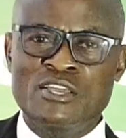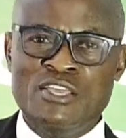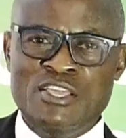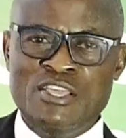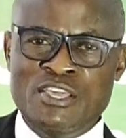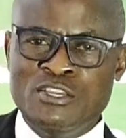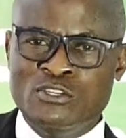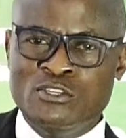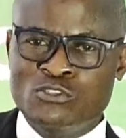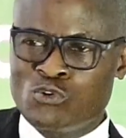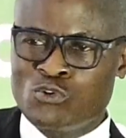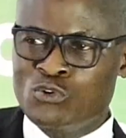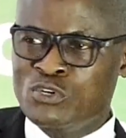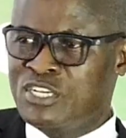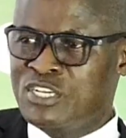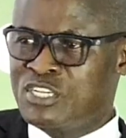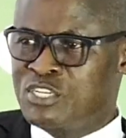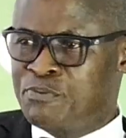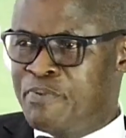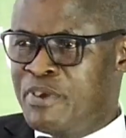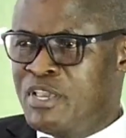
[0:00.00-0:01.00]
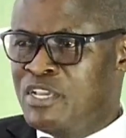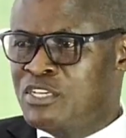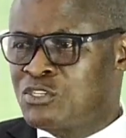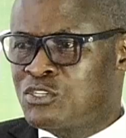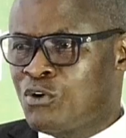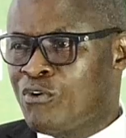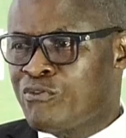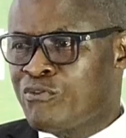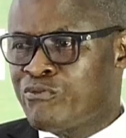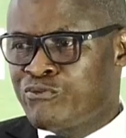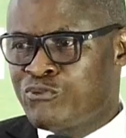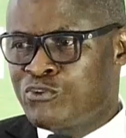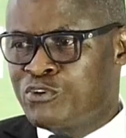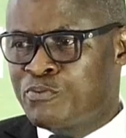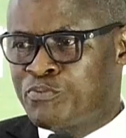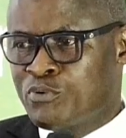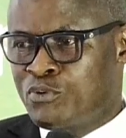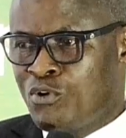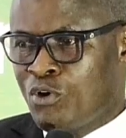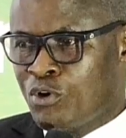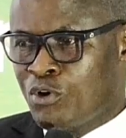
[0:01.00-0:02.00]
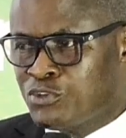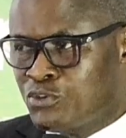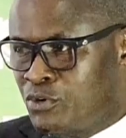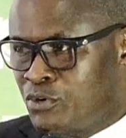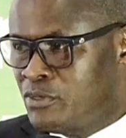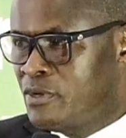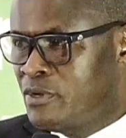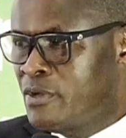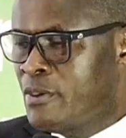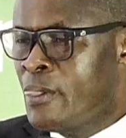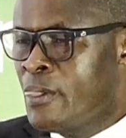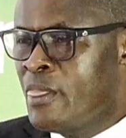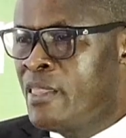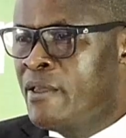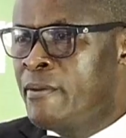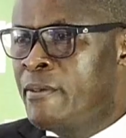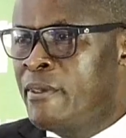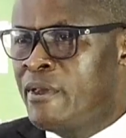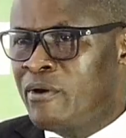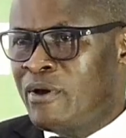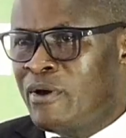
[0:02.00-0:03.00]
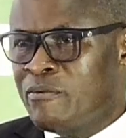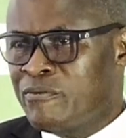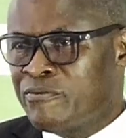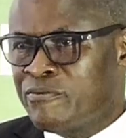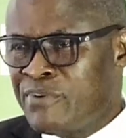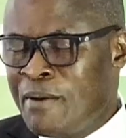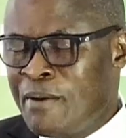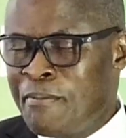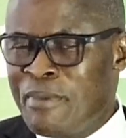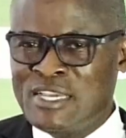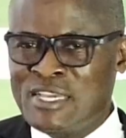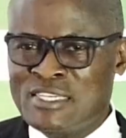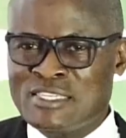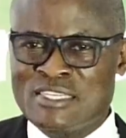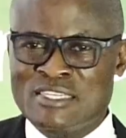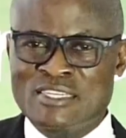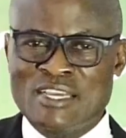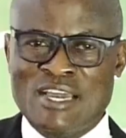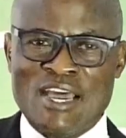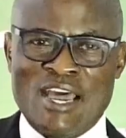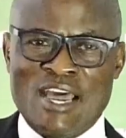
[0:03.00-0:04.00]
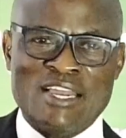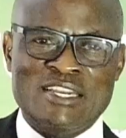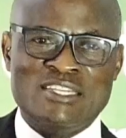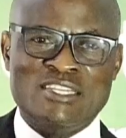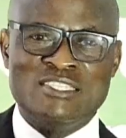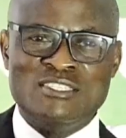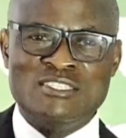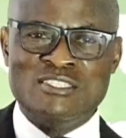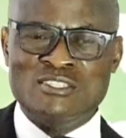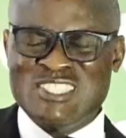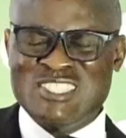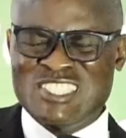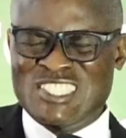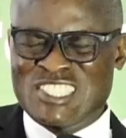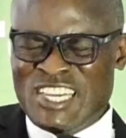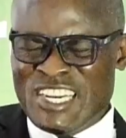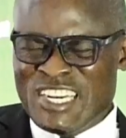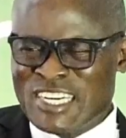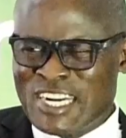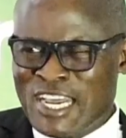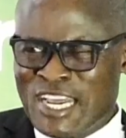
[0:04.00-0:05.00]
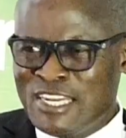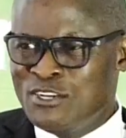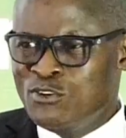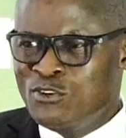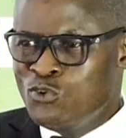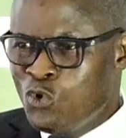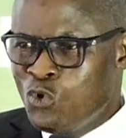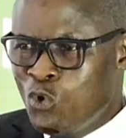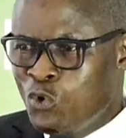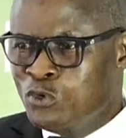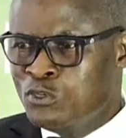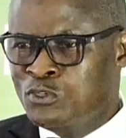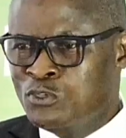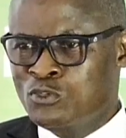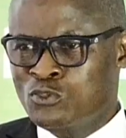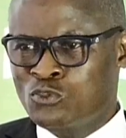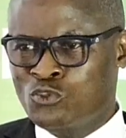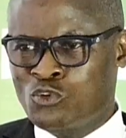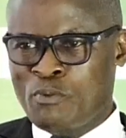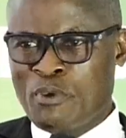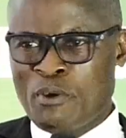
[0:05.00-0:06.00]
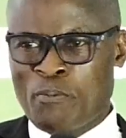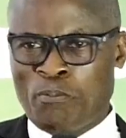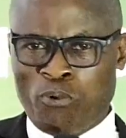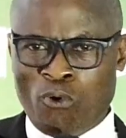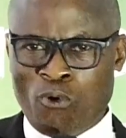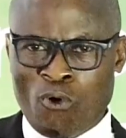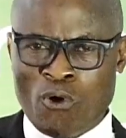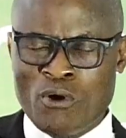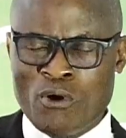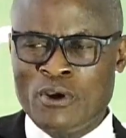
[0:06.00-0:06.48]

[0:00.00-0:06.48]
into the space of food production. Farmers are generally known to be poor,